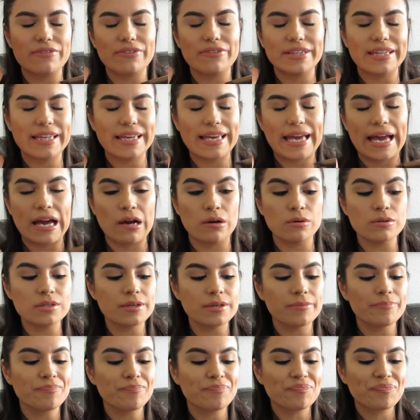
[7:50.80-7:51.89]
everything out
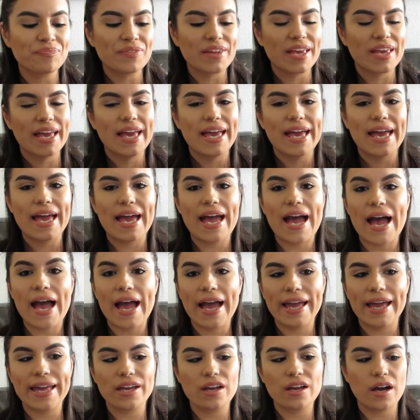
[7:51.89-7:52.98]

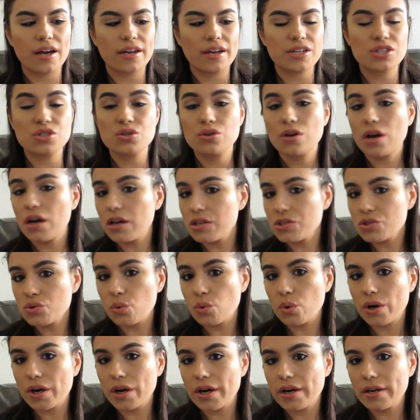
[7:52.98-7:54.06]
I got it to
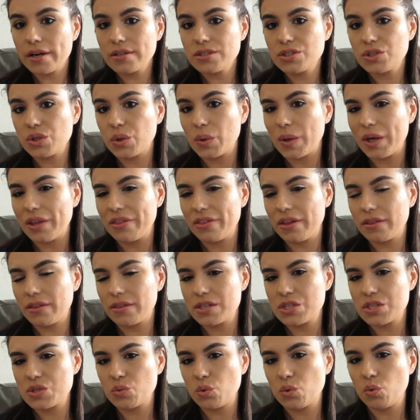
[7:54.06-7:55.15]
contour so I think
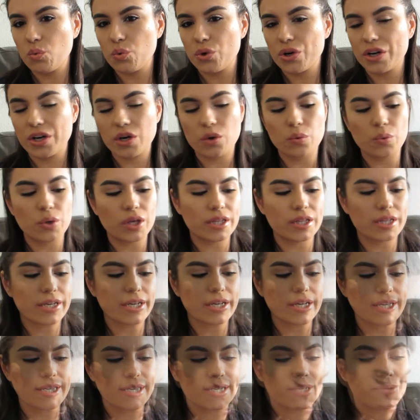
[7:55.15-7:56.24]
this will work really
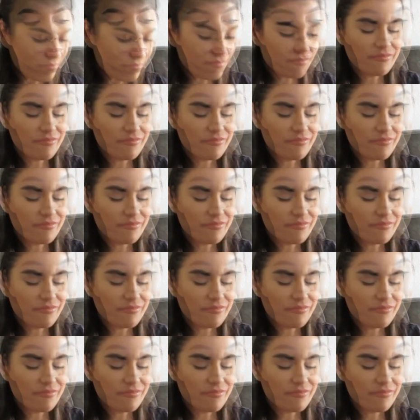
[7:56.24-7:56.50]
good